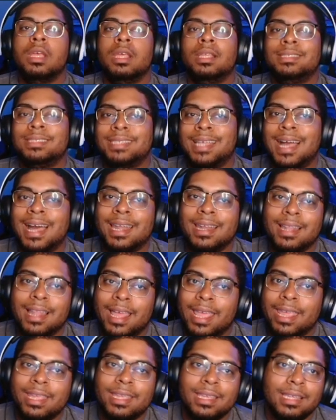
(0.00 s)
it's kind of
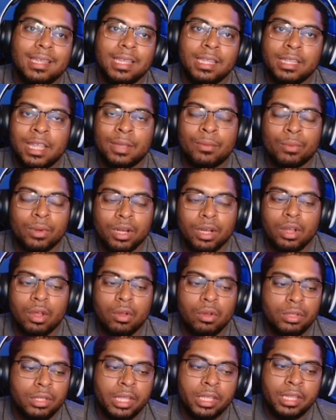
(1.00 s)
like
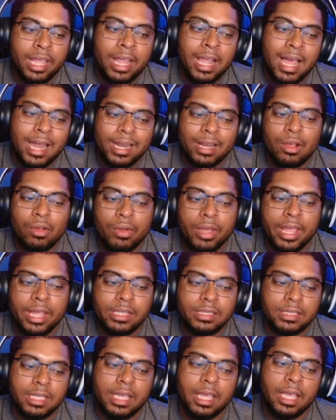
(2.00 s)
they kind of go
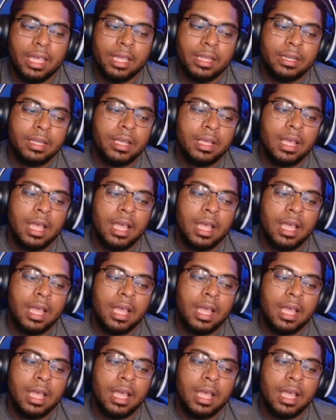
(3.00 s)
hand to hand.